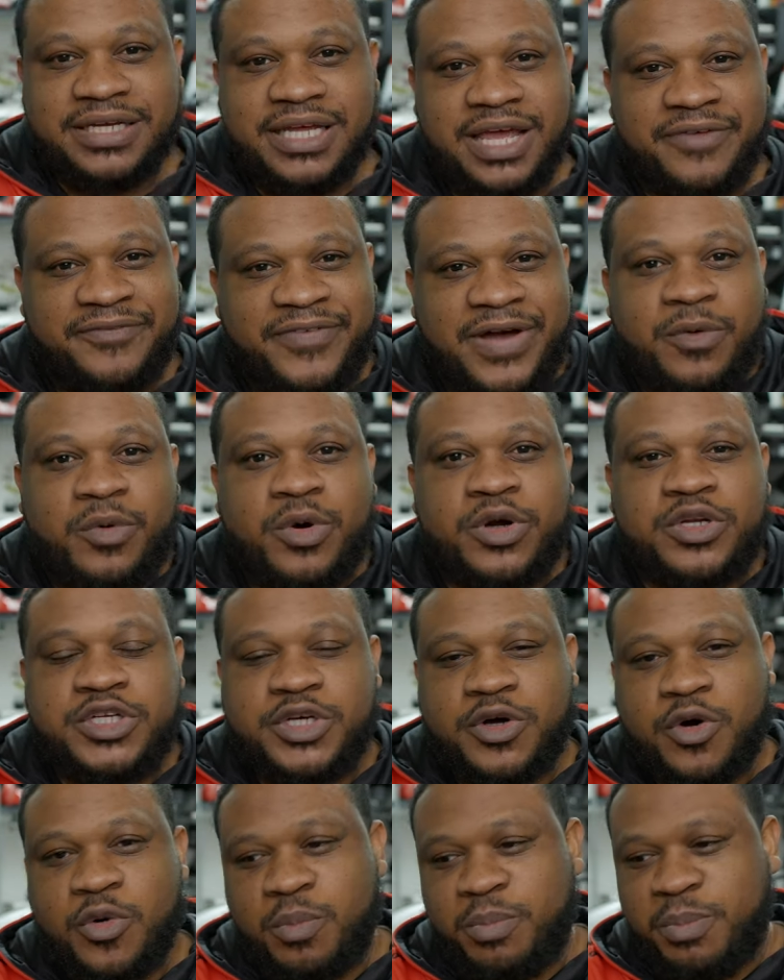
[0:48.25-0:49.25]
If I were to
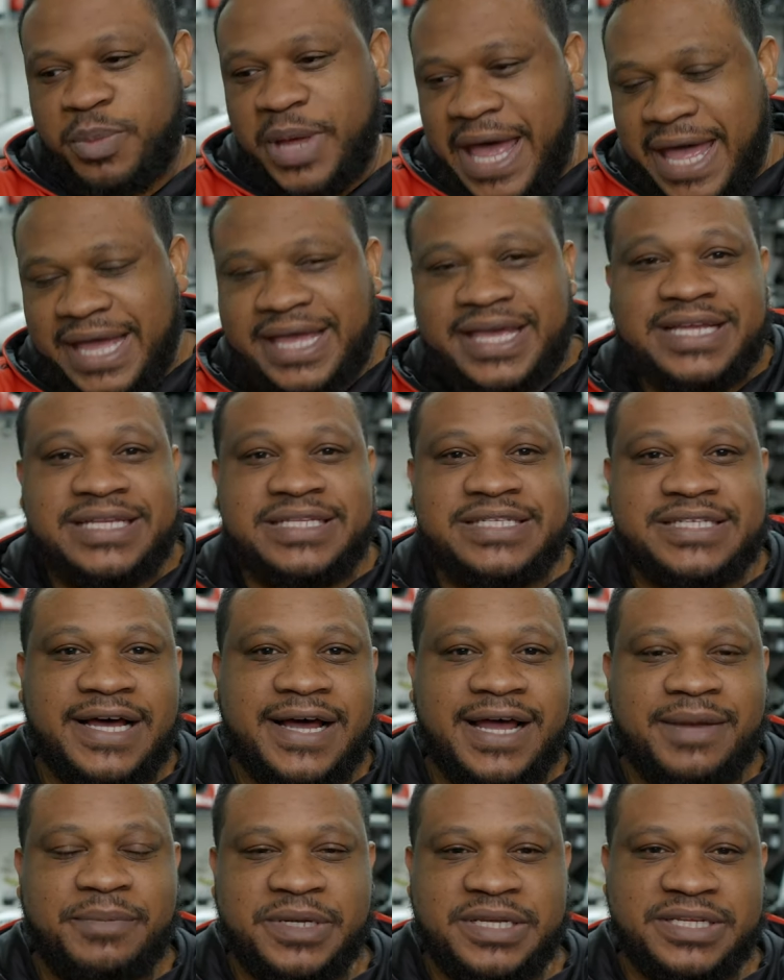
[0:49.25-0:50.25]
go back in
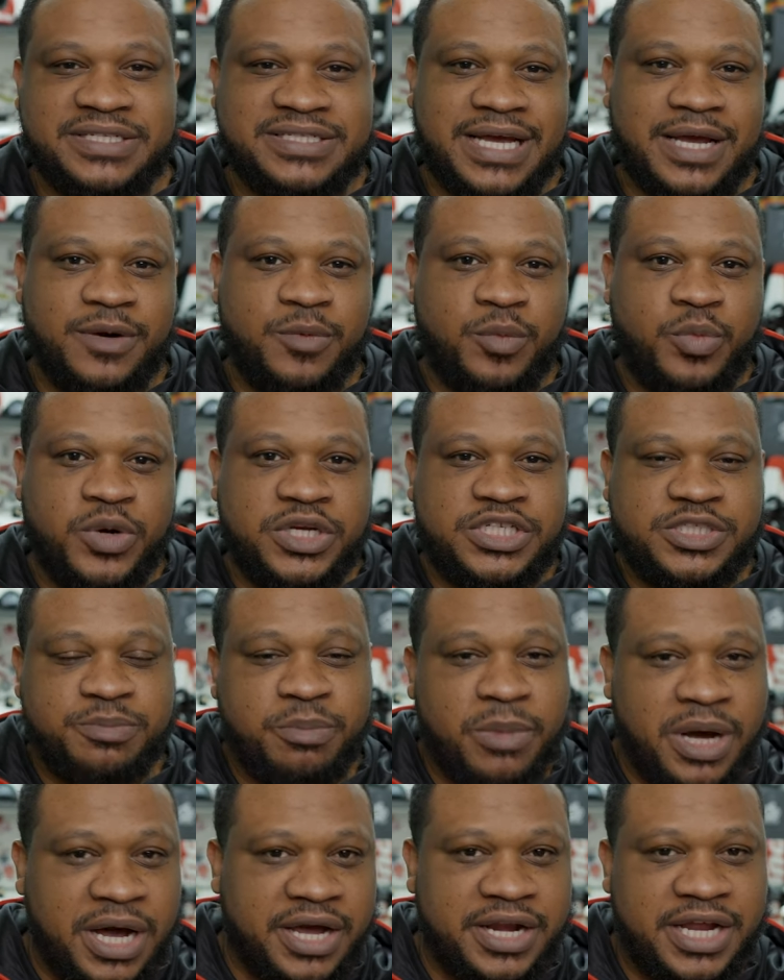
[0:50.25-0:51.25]
time and decide which
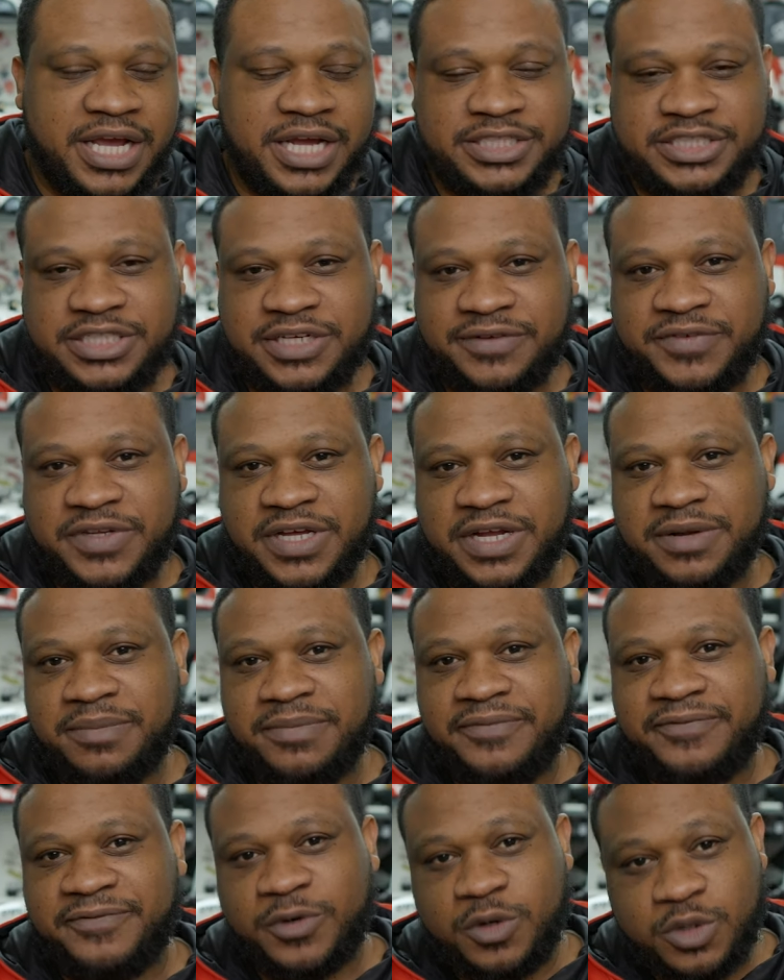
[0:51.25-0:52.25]
mod I should have done
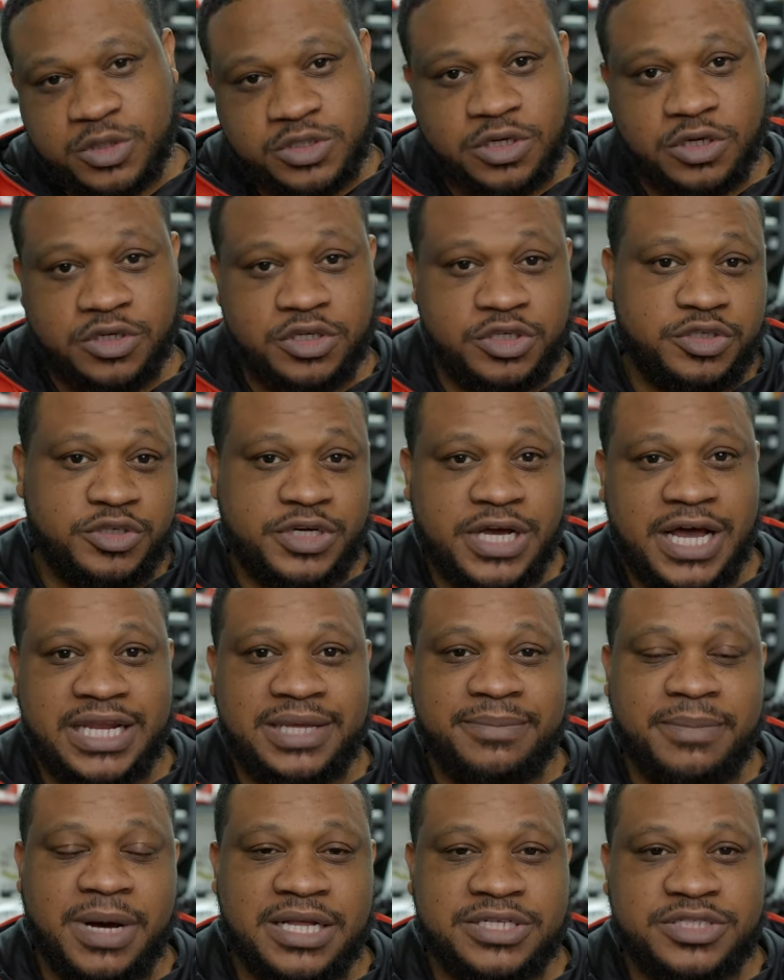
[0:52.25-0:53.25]
first on the
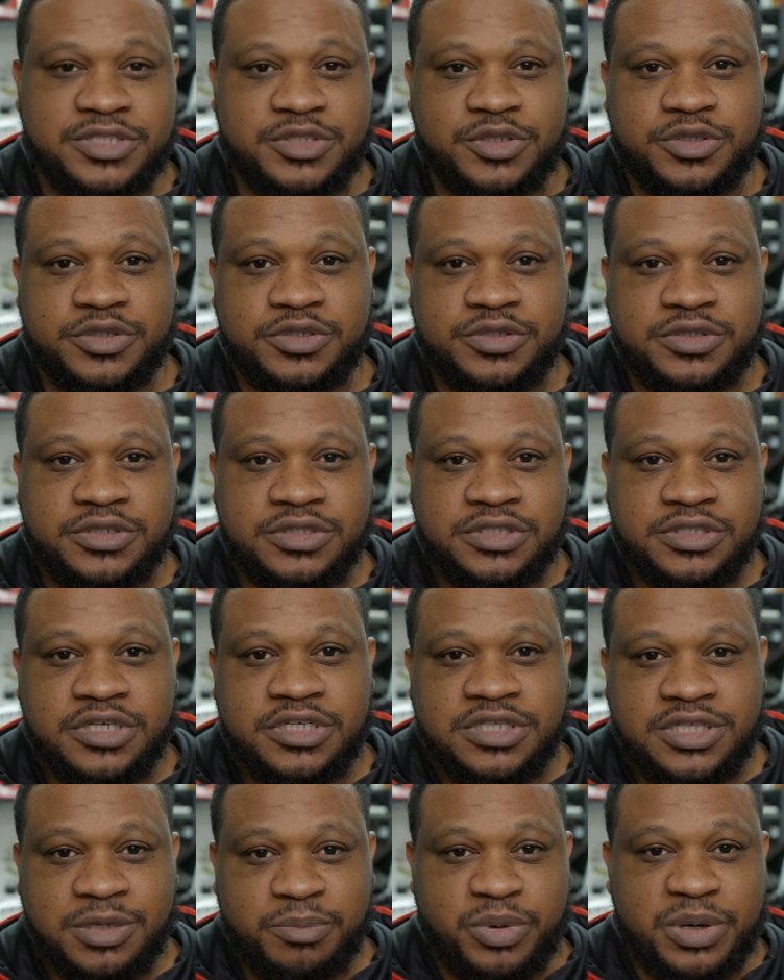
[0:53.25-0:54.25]
Ducati Monster,
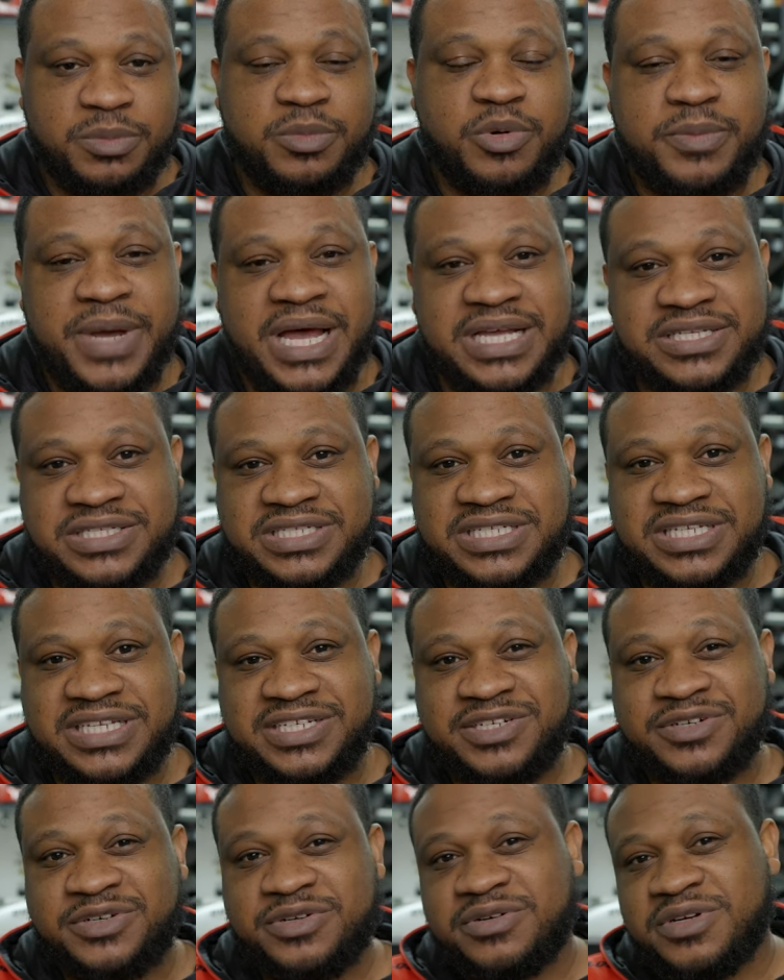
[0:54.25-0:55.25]
the Brembo Master
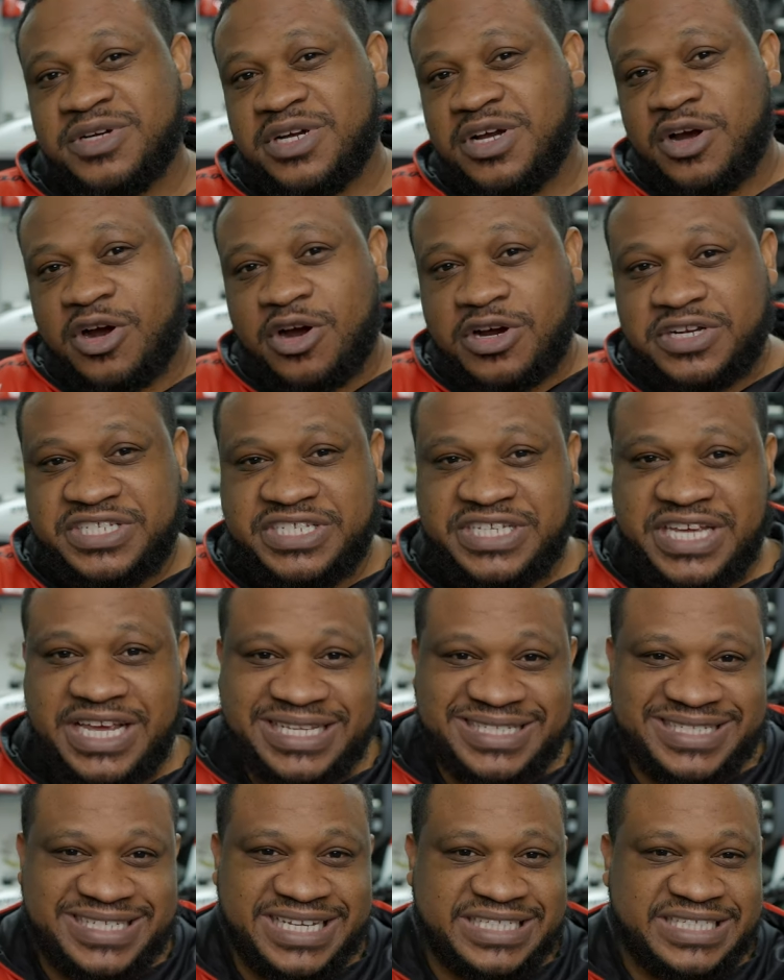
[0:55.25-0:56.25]
Cylinder
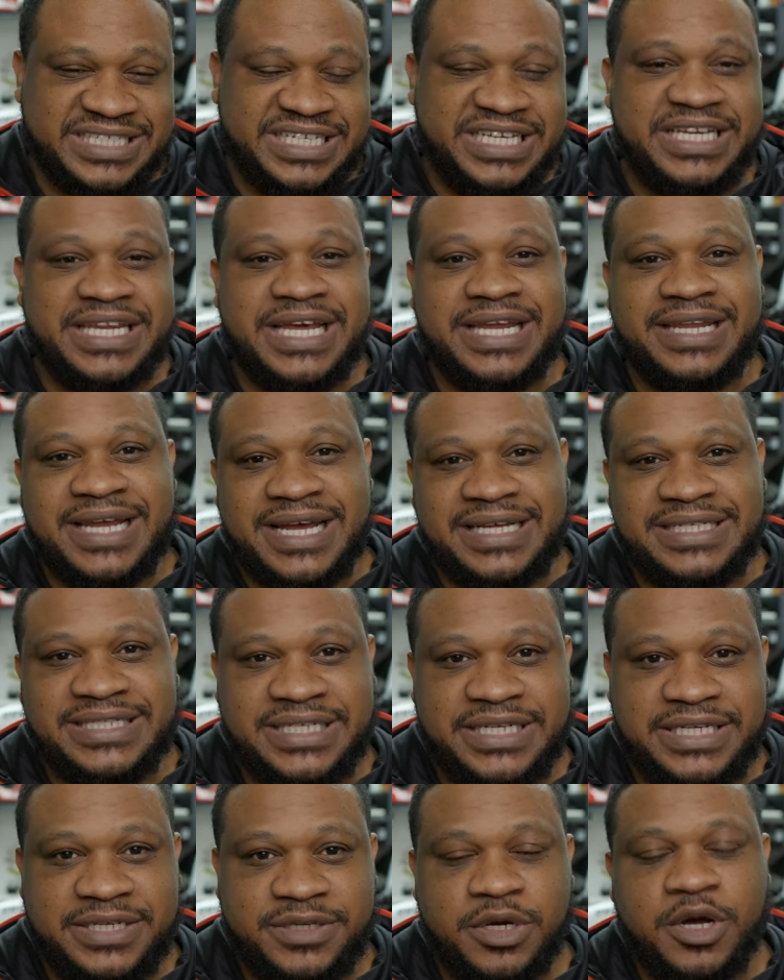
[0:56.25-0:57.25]
RC8-16 and
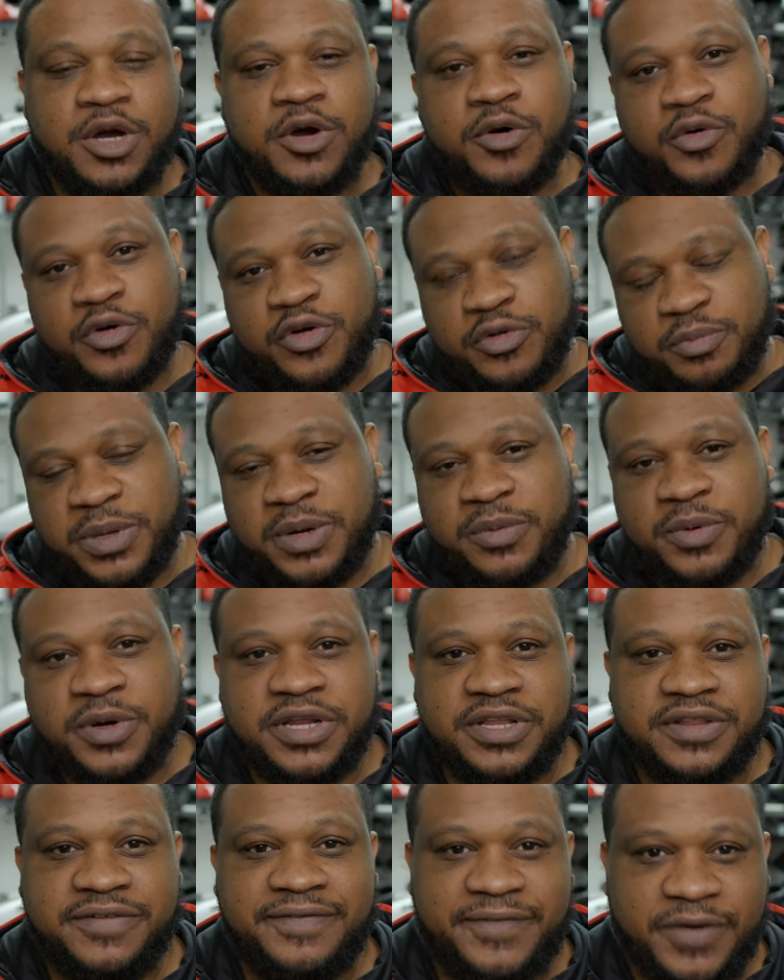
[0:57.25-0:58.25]
19 would have been one
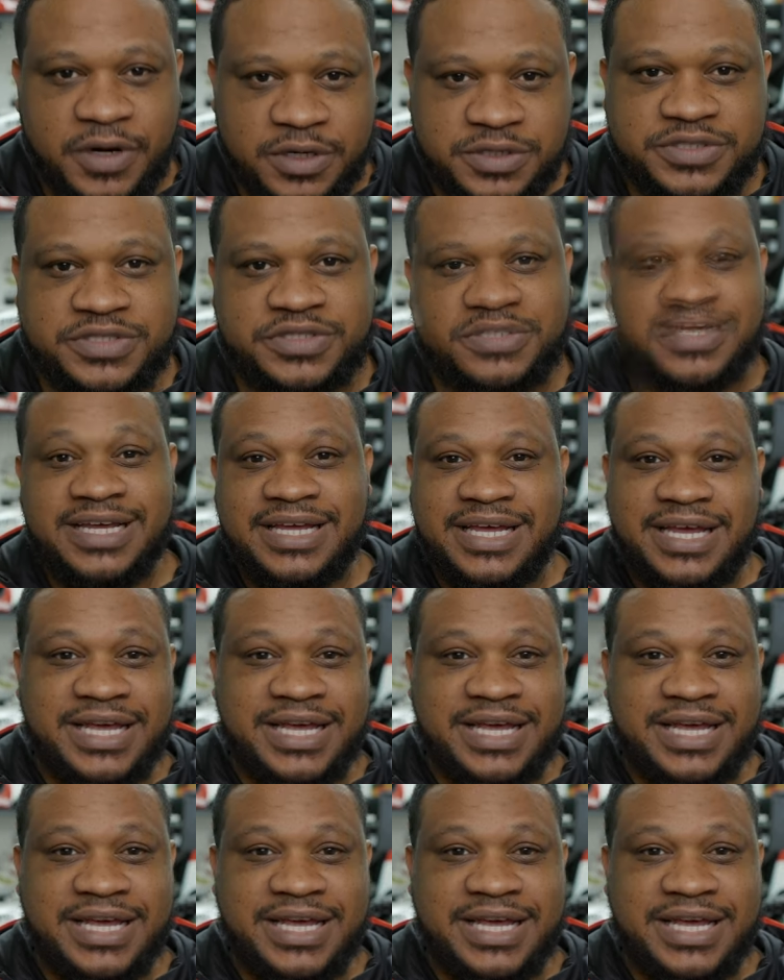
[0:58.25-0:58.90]
of the first.